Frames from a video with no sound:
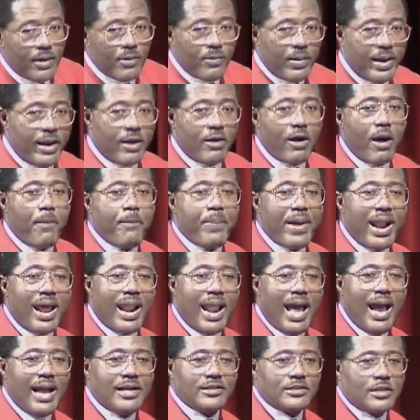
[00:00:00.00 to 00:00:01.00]
When he got
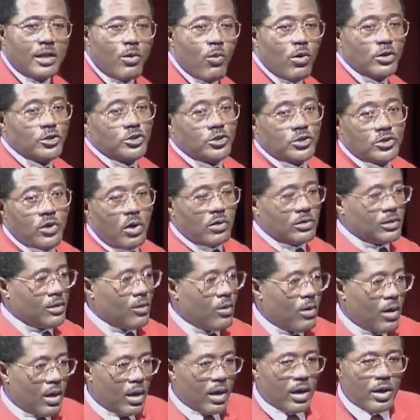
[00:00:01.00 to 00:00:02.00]
paralyzed, he was shocked.
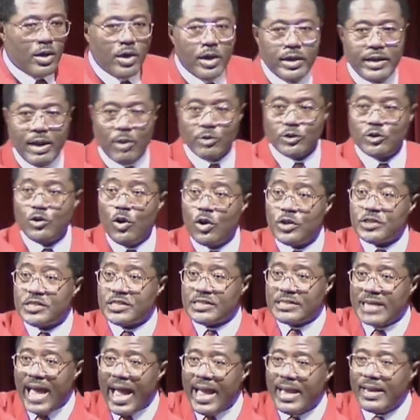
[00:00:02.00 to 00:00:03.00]
There was no
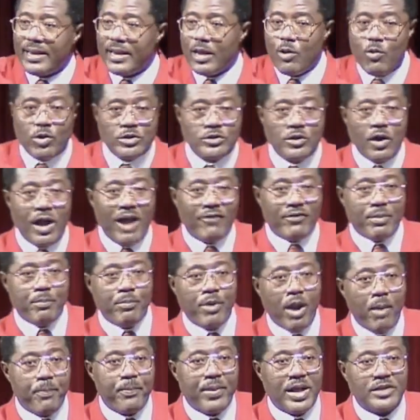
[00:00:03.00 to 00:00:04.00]
sign. He was not having
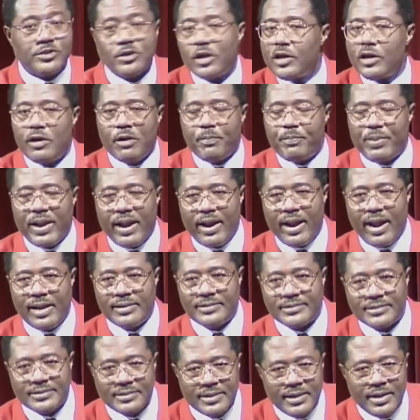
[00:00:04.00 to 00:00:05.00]
blood pressure. He got
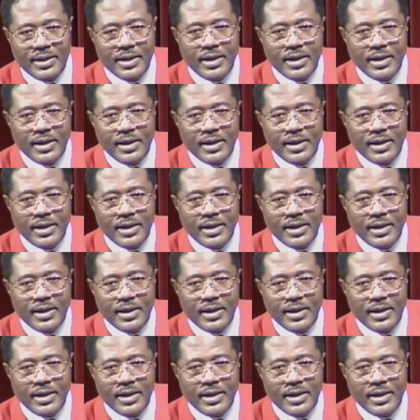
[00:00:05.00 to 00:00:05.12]
paralyzed.